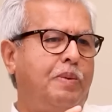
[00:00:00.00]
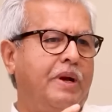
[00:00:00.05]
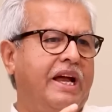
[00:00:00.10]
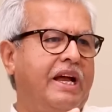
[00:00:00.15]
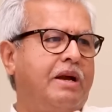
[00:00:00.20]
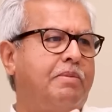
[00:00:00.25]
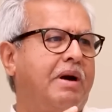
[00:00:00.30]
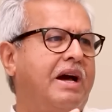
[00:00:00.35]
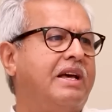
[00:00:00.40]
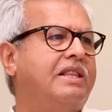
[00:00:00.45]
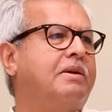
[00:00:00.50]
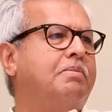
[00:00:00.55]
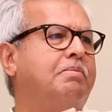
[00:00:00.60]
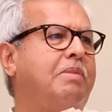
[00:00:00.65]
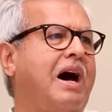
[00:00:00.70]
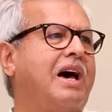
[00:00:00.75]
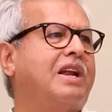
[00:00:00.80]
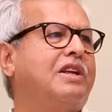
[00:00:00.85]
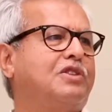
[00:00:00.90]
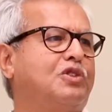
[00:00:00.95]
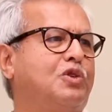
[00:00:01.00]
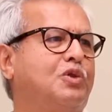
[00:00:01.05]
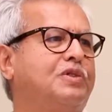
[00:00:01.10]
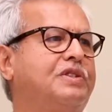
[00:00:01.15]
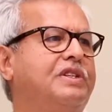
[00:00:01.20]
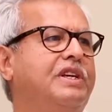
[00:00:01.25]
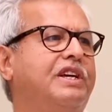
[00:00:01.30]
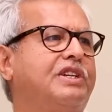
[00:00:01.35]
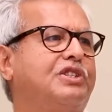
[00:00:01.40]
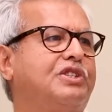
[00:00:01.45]
played by the Bar
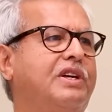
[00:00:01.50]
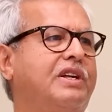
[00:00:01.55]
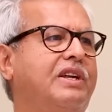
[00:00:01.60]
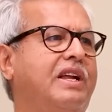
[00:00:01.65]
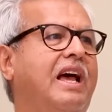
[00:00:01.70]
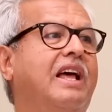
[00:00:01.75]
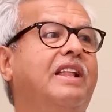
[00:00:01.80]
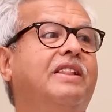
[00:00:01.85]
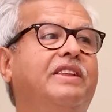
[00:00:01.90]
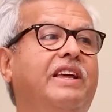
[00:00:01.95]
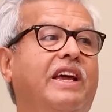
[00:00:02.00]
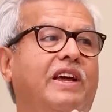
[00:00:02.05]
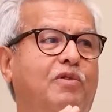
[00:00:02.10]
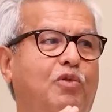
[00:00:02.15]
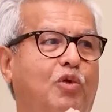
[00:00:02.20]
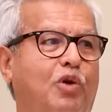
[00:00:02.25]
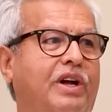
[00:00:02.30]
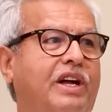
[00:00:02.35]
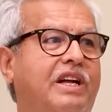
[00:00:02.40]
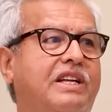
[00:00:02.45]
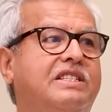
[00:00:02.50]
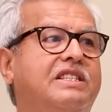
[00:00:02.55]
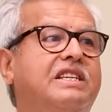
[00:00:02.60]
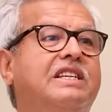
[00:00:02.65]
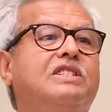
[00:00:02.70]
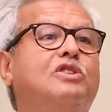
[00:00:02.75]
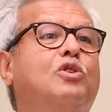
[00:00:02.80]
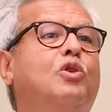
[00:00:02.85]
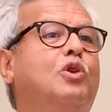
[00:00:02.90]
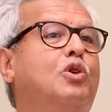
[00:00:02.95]
Association and the advocates
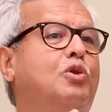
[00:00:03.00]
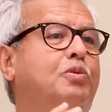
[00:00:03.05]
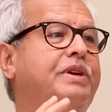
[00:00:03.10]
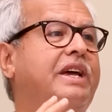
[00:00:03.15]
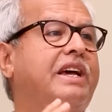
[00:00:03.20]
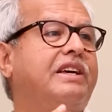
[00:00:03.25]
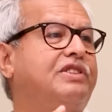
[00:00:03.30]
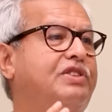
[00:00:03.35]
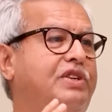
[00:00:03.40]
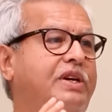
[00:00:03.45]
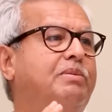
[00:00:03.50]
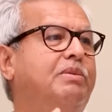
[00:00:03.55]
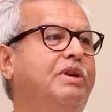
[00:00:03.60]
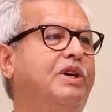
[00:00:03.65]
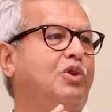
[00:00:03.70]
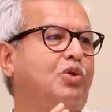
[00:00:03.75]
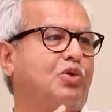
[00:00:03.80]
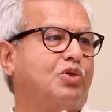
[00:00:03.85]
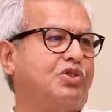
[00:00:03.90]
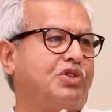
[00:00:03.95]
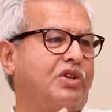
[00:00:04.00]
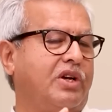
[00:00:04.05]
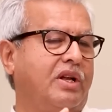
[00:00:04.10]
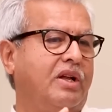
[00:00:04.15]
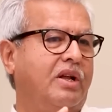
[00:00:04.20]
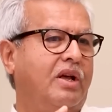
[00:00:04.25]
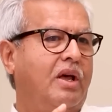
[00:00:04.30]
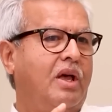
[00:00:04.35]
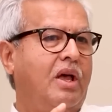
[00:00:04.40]
is going to be extremely crucial.